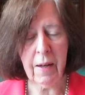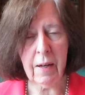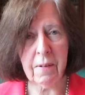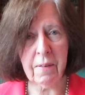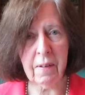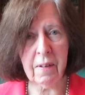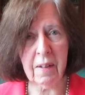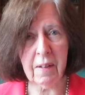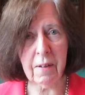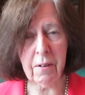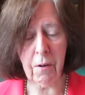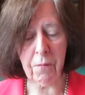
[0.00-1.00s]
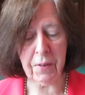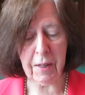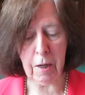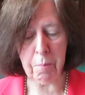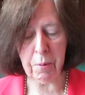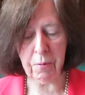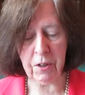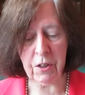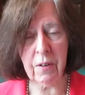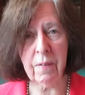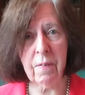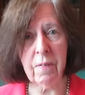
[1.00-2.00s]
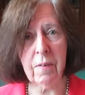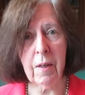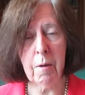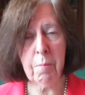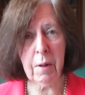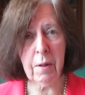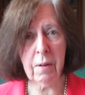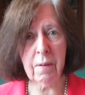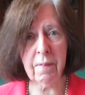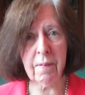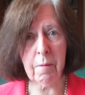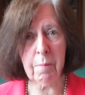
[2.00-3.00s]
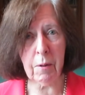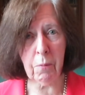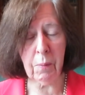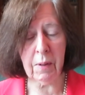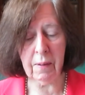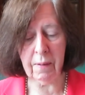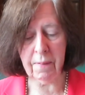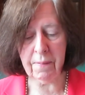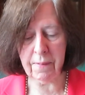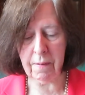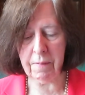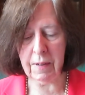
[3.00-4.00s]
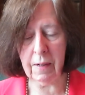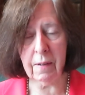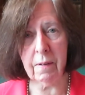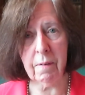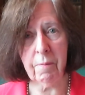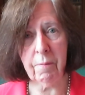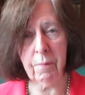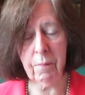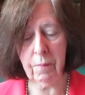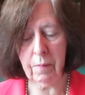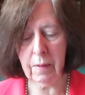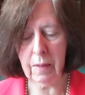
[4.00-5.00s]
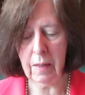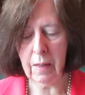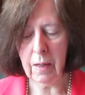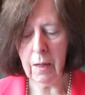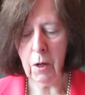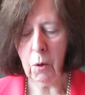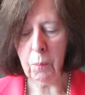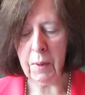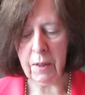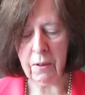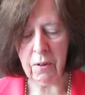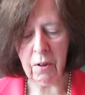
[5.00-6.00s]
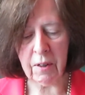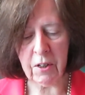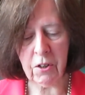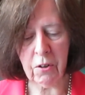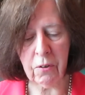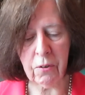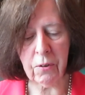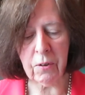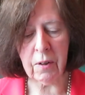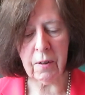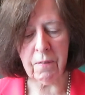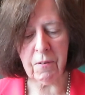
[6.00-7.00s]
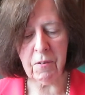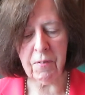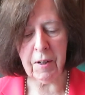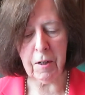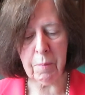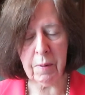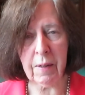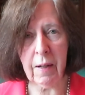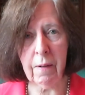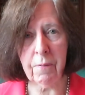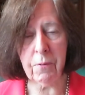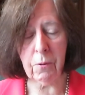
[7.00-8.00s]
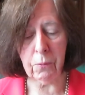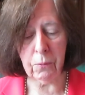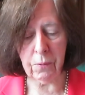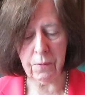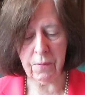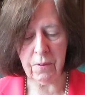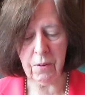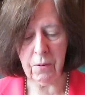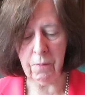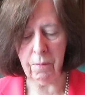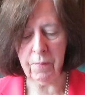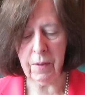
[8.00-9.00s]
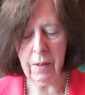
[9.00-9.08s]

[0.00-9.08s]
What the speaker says: and The Year of the Apparitions by Jose Manuel Sevilla. We acknowledge Hong Kong Arts Development Council also